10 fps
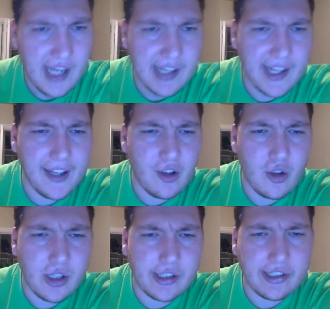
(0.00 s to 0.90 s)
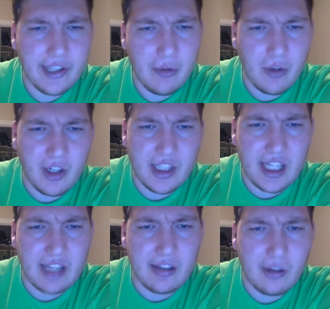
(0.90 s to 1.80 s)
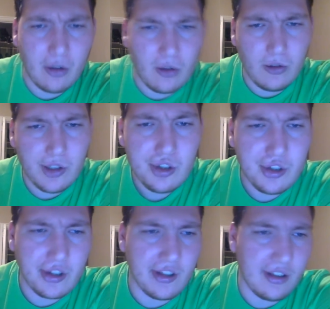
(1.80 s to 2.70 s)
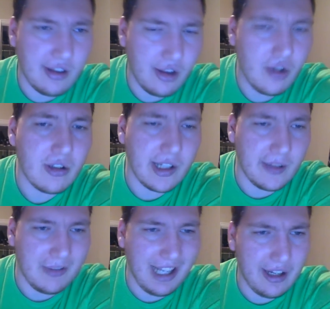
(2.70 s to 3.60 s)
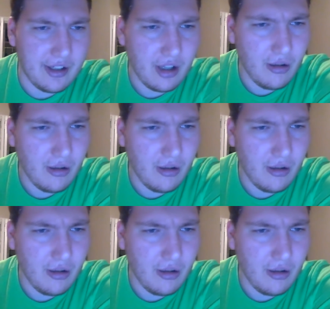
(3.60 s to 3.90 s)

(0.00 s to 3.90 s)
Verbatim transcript: Keiko currently works at the local nuclear plant,